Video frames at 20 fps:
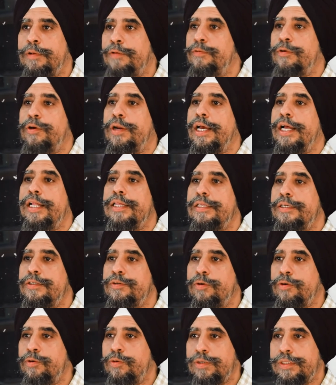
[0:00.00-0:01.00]
If your health is
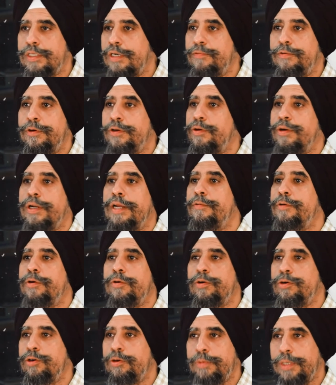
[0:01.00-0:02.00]
going to suffer, you're never
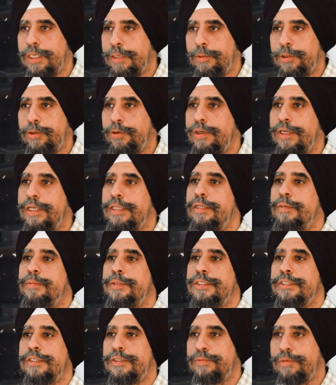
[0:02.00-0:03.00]
going to be able to run the
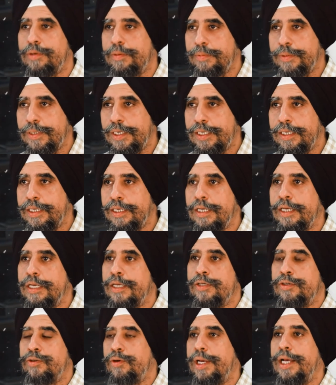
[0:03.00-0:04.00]
business properly.
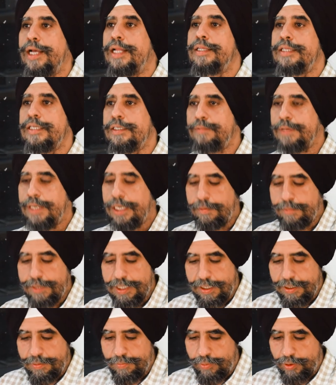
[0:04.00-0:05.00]
So health is very,
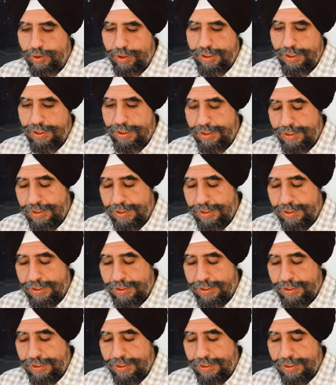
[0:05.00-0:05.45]
very important.